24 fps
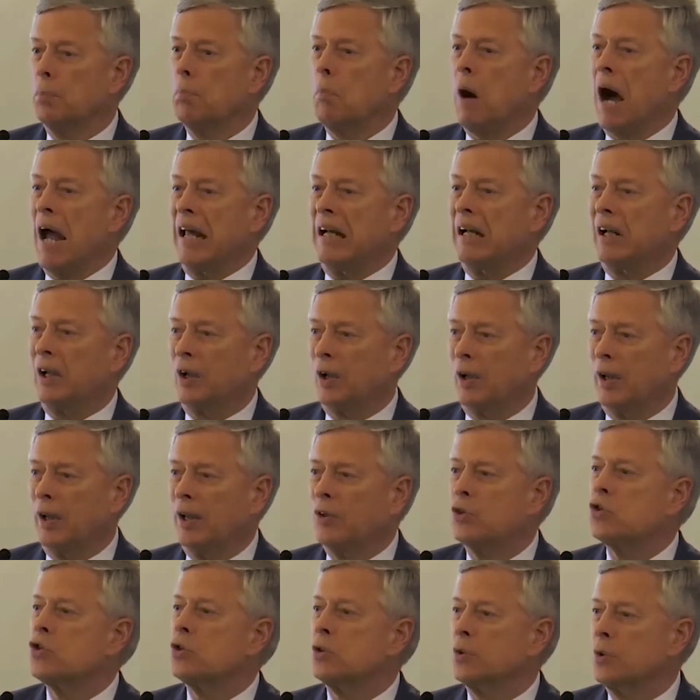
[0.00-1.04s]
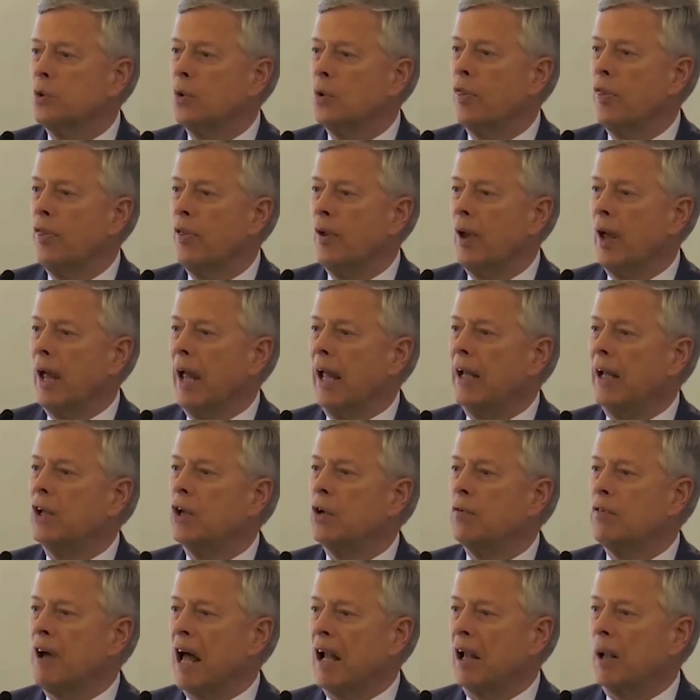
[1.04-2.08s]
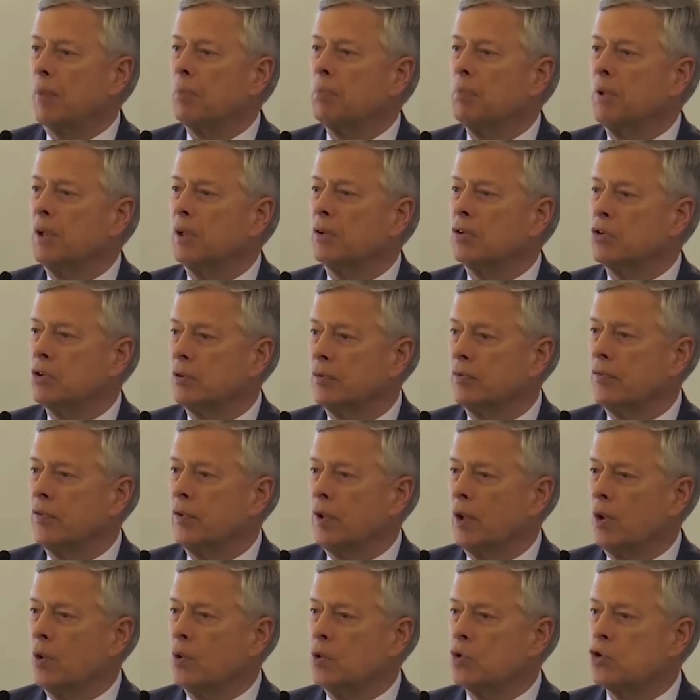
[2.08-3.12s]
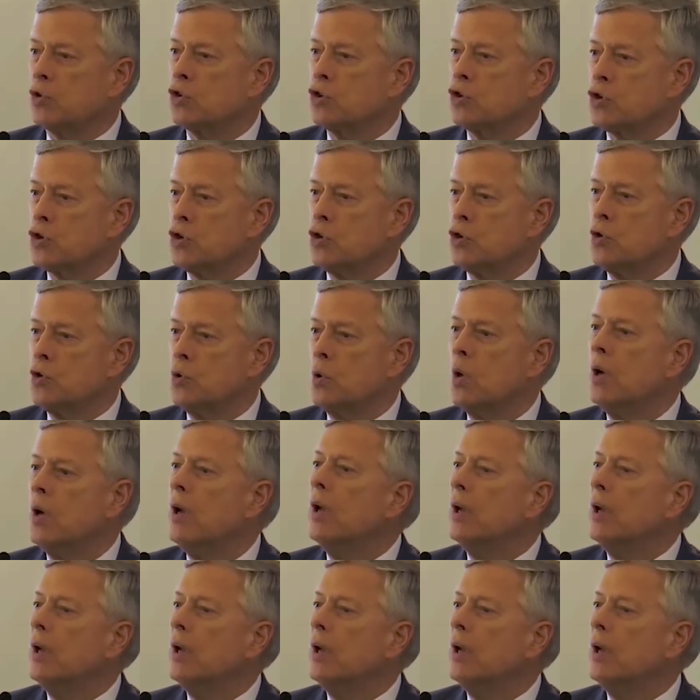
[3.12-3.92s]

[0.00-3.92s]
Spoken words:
mightily to the development of those two